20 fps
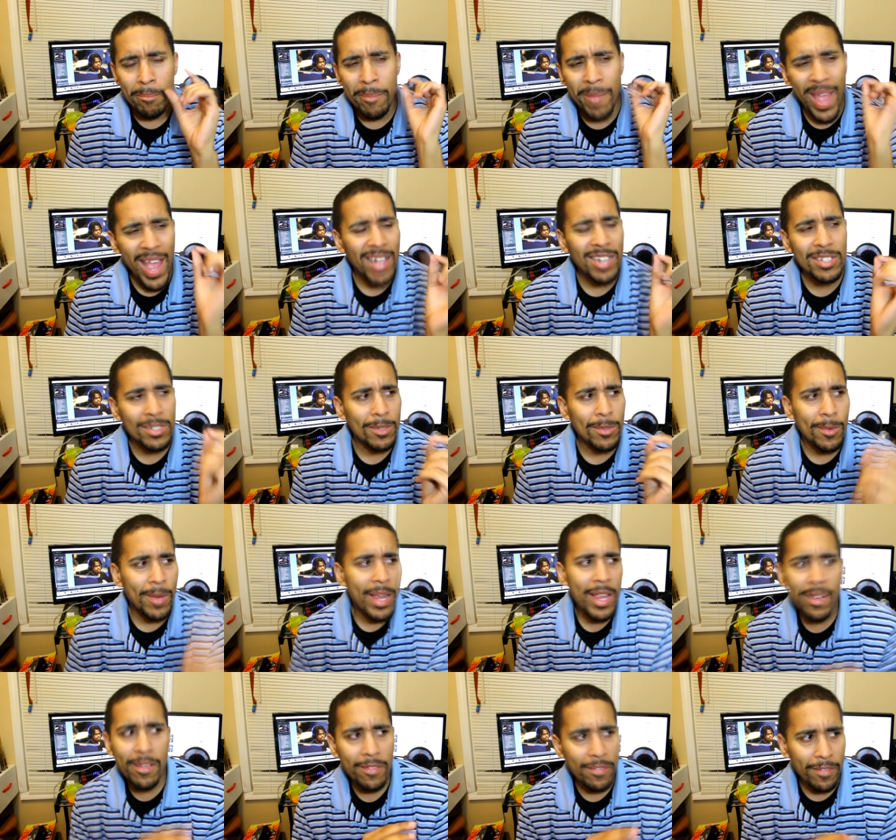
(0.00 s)
match
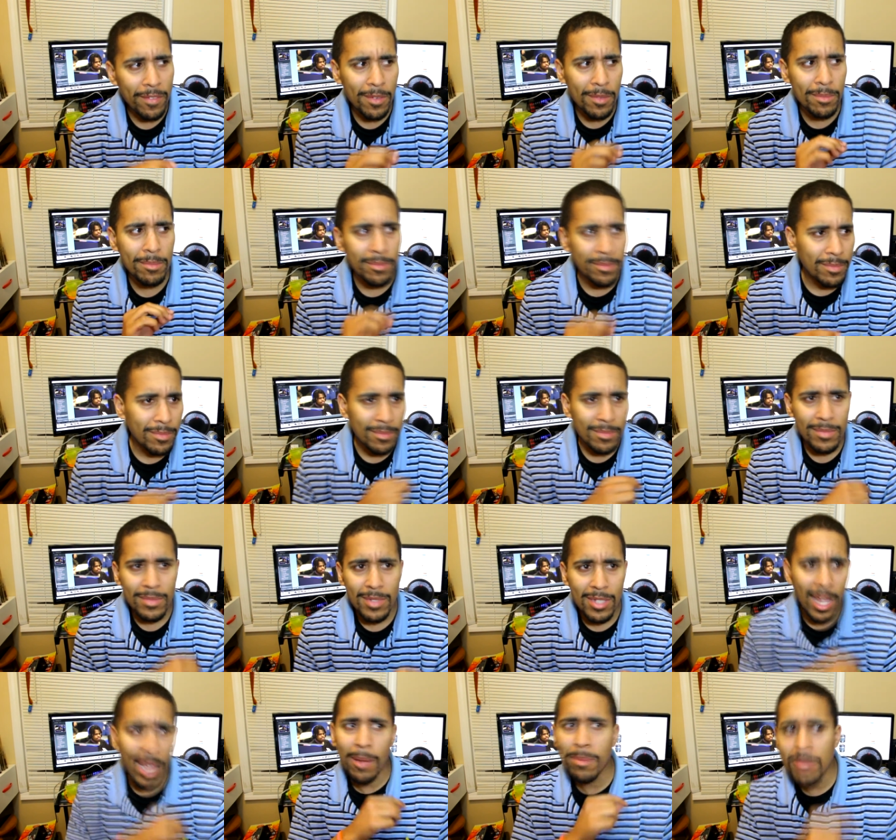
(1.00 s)
away from
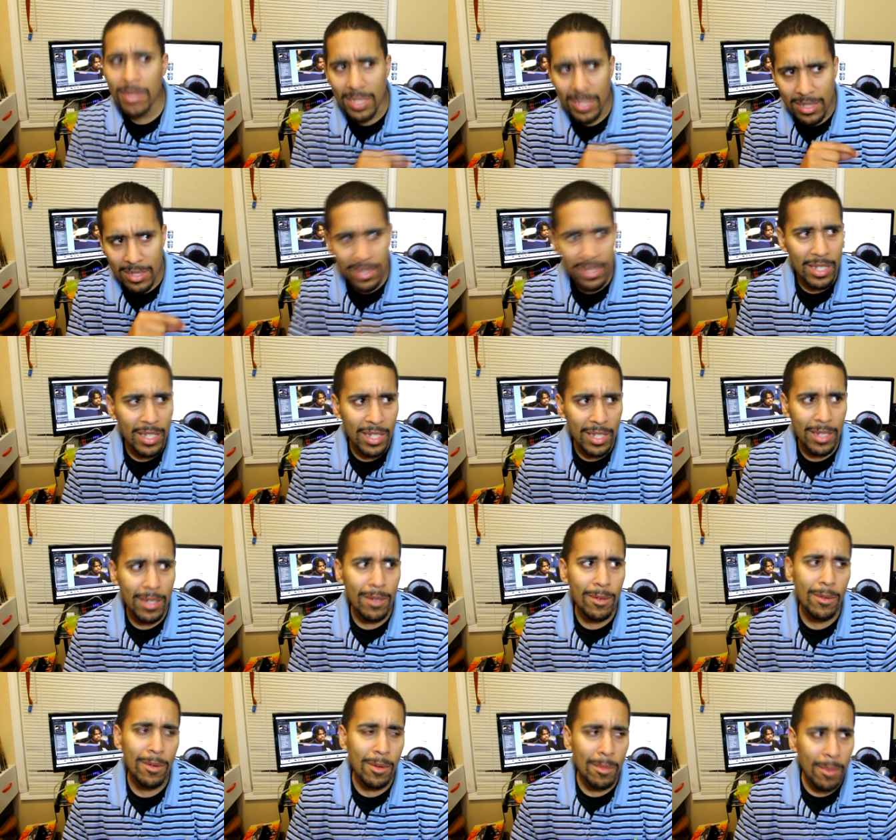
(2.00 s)
top 16.
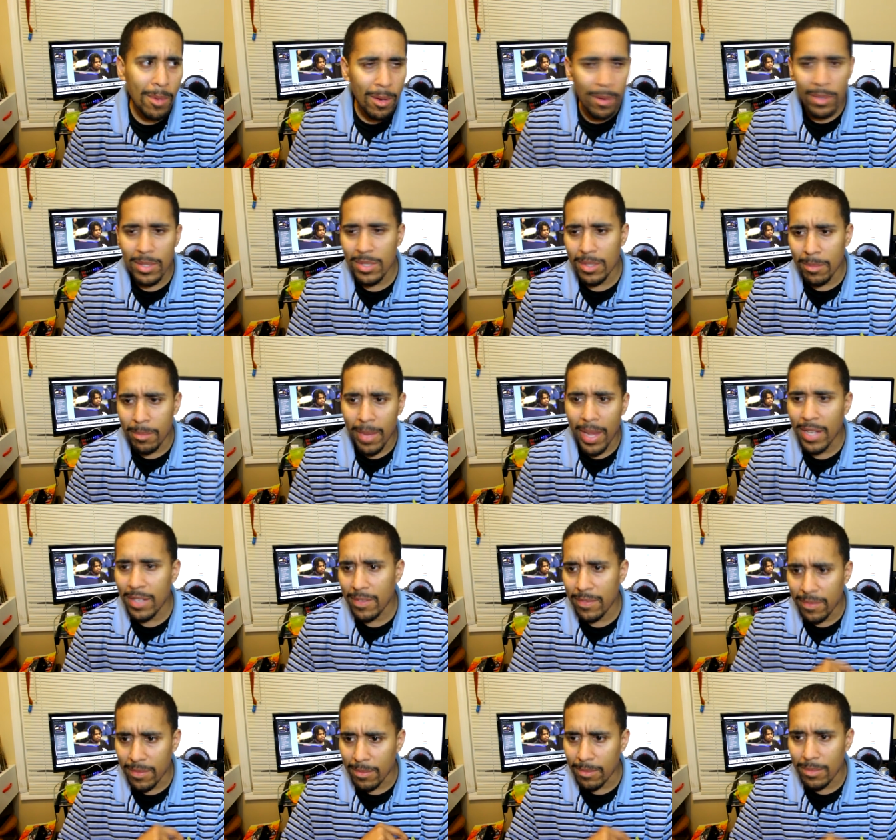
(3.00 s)
I'm always a
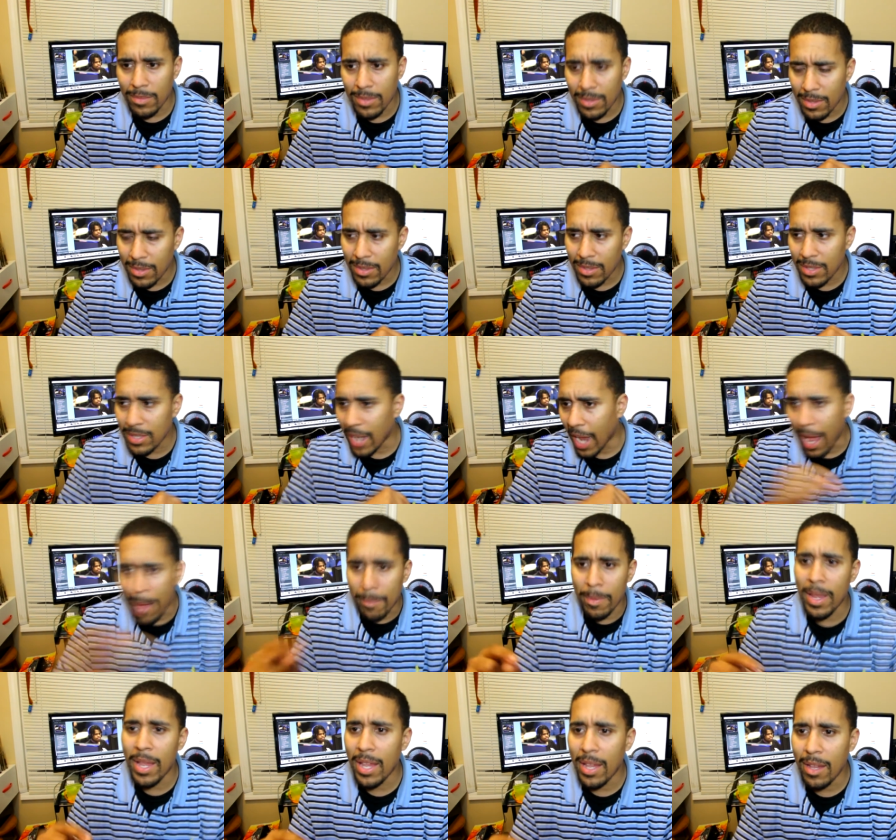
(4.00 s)
match from
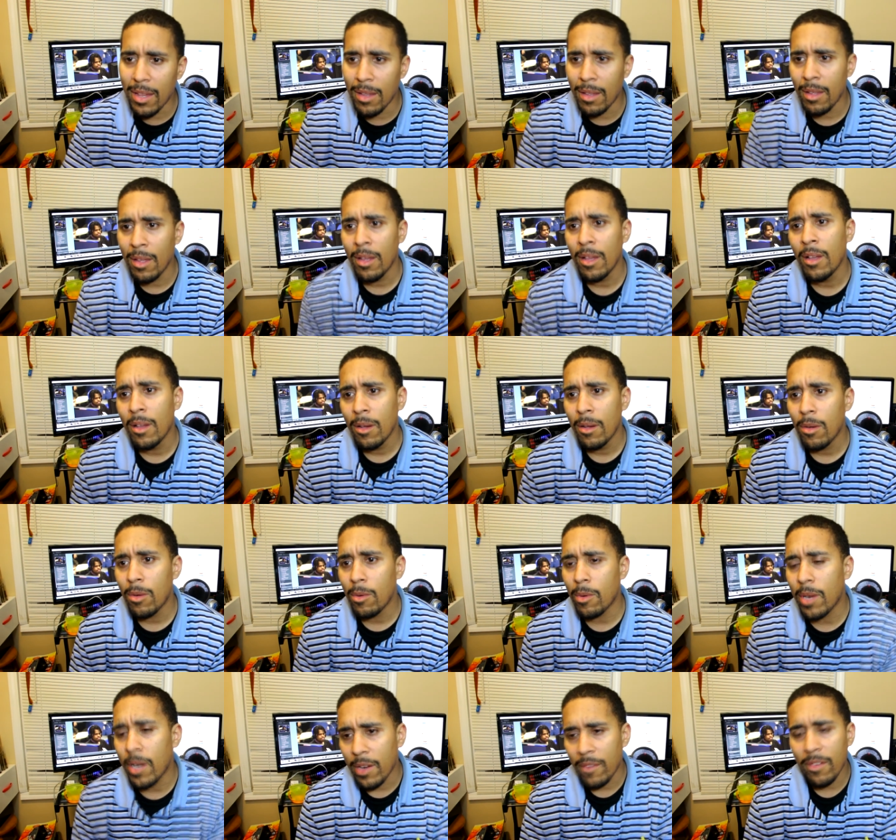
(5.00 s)
top 8.
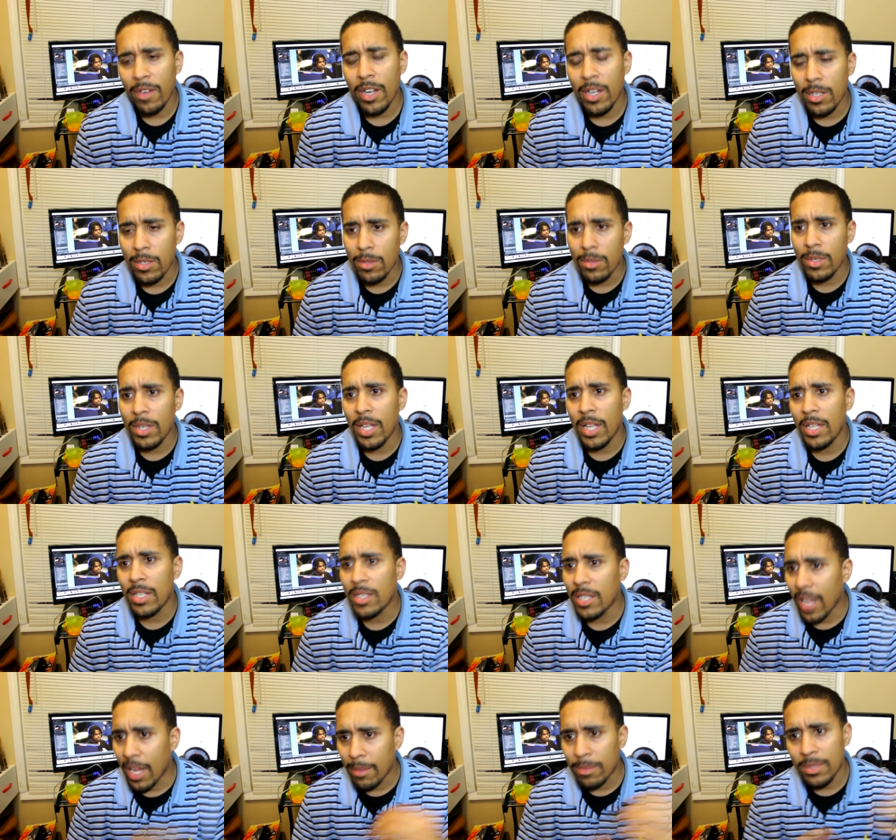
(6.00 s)
Whenever I do
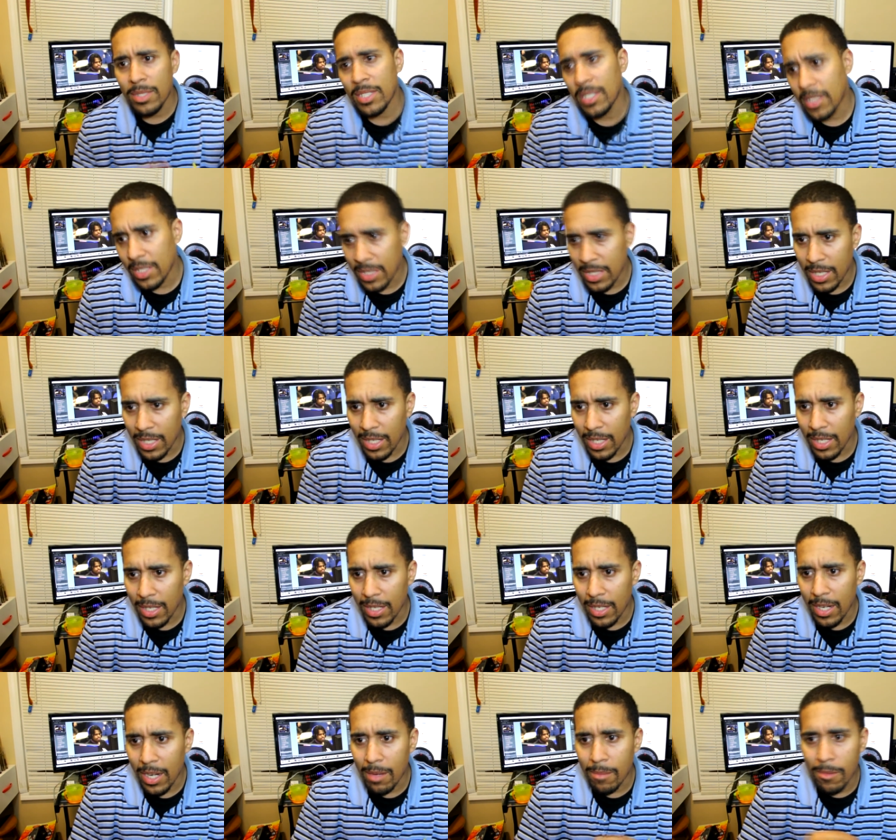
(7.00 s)
get top
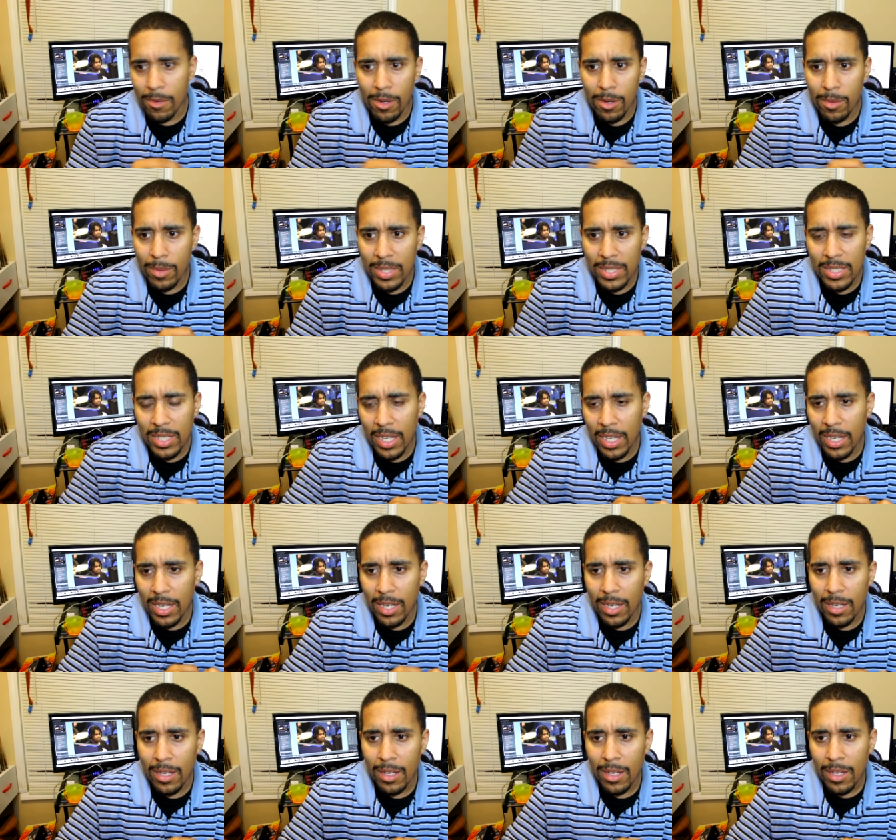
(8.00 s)
16, I'm always
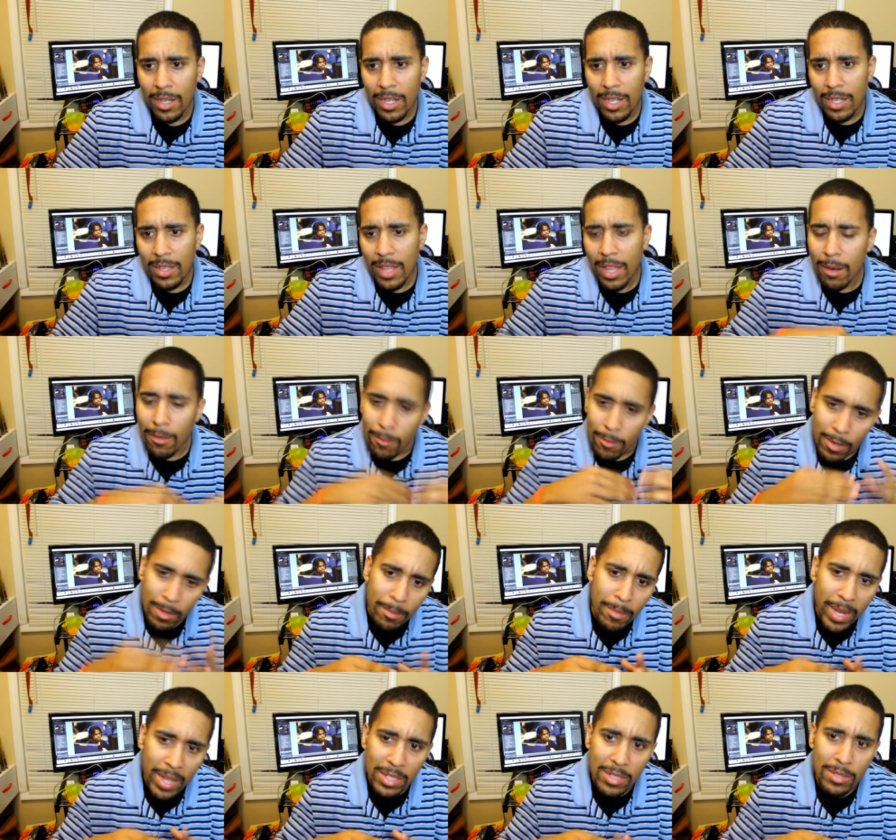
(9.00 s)
getting that
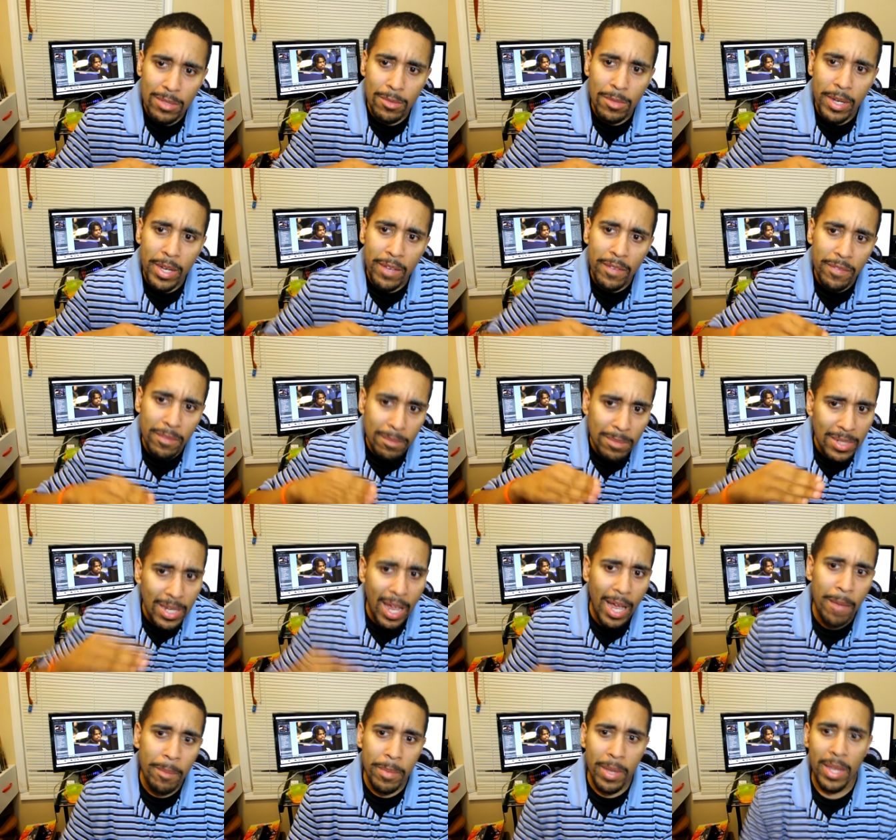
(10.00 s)
one match away from
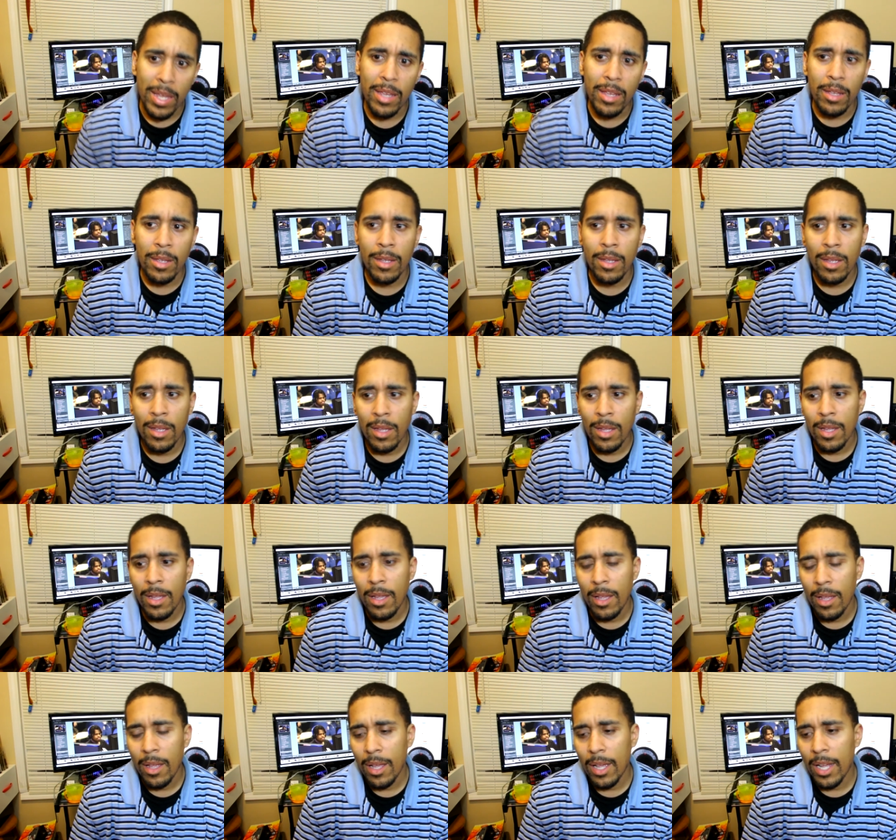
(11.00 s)
top 8.
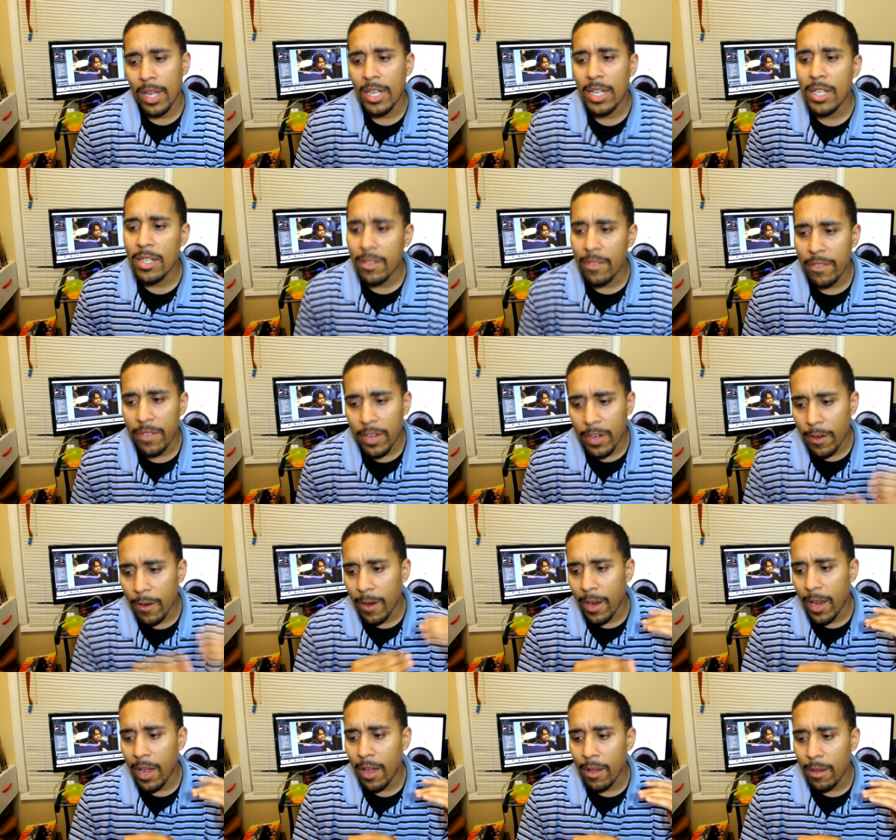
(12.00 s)
I need to
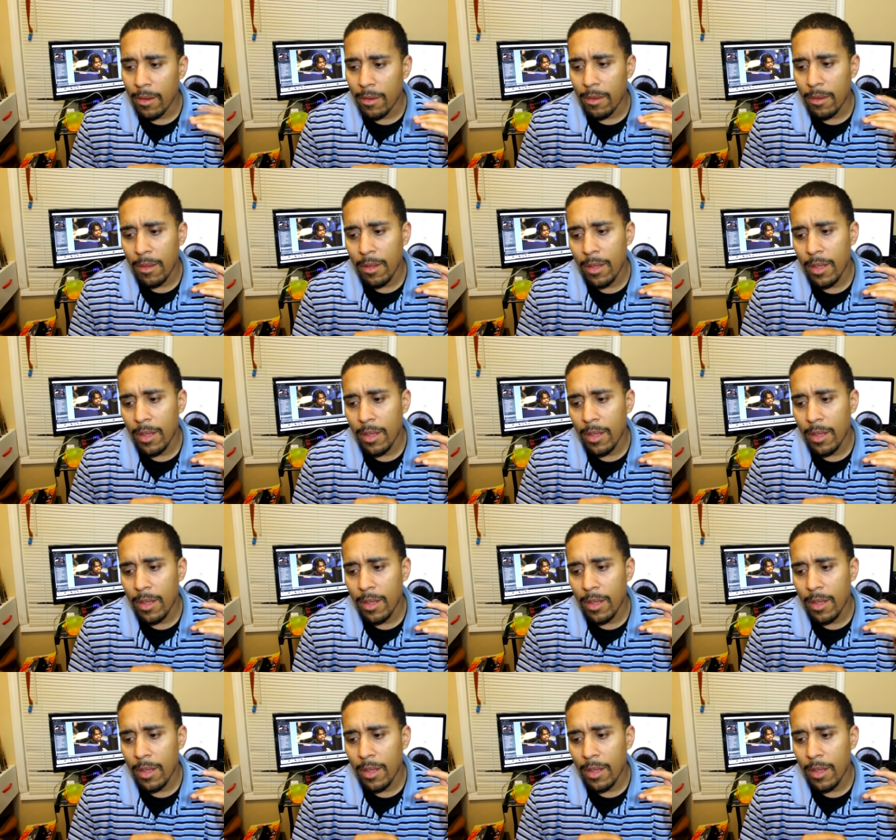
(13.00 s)
figure out